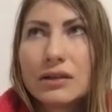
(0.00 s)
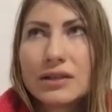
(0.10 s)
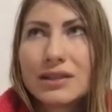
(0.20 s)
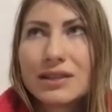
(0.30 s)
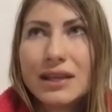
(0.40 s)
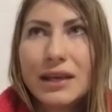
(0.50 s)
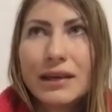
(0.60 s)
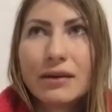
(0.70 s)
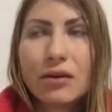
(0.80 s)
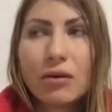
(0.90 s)

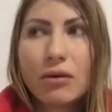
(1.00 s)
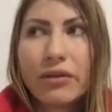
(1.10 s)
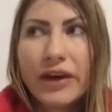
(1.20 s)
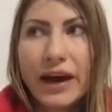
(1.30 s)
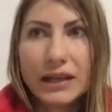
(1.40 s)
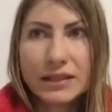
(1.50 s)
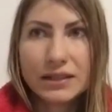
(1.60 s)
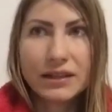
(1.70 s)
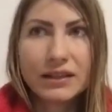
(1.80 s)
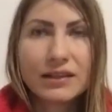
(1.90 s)
seeing all that
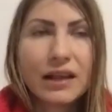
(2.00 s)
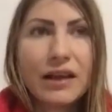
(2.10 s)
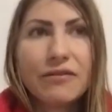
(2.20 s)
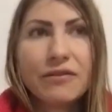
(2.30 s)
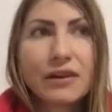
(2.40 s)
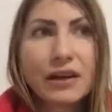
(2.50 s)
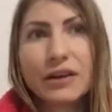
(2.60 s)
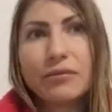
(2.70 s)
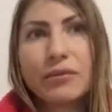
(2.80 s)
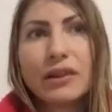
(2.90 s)
life, kind
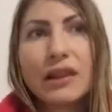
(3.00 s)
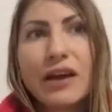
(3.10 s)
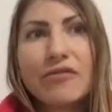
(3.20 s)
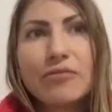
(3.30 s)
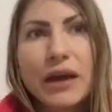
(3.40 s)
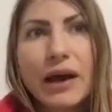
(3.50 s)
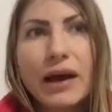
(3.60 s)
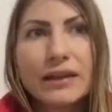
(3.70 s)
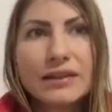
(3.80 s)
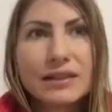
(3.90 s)
of life
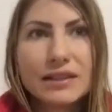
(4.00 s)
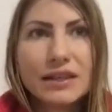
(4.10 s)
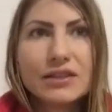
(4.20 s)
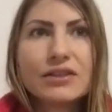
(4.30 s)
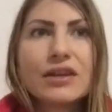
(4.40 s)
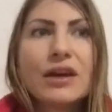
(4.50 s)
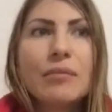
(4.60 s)
behind the scenes,